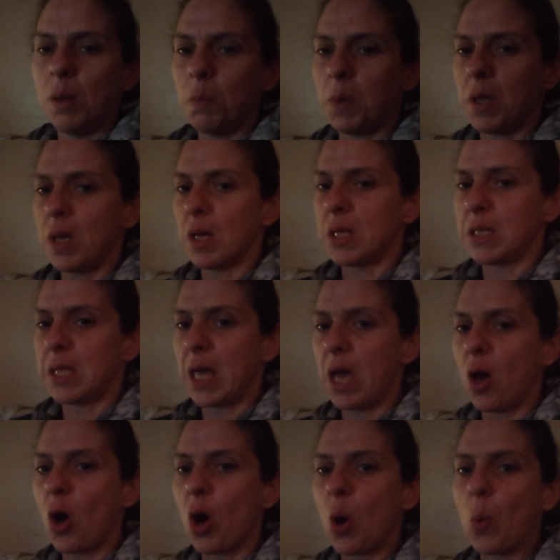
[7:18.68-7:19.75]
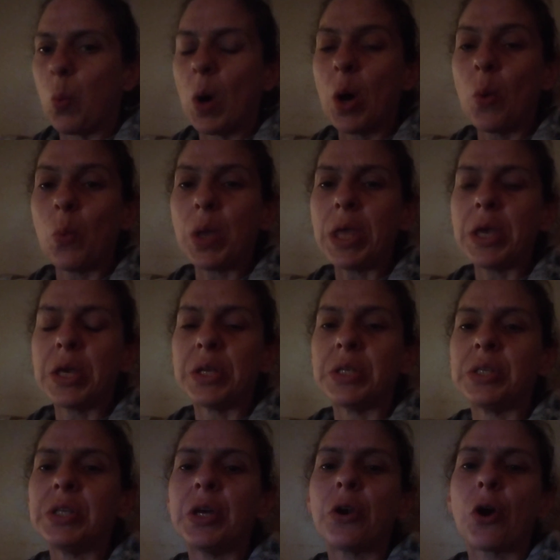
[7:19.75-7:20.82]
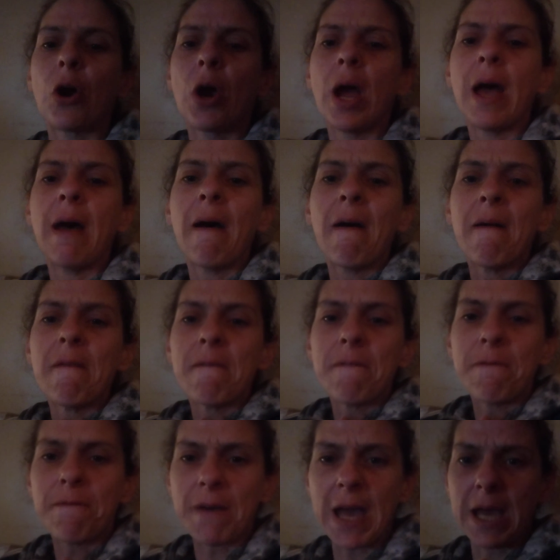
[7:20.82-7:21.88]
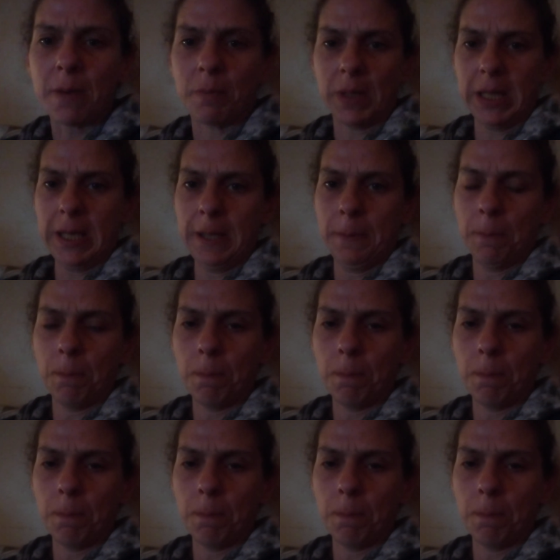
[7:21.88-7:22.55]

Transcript: because they are what we consider family,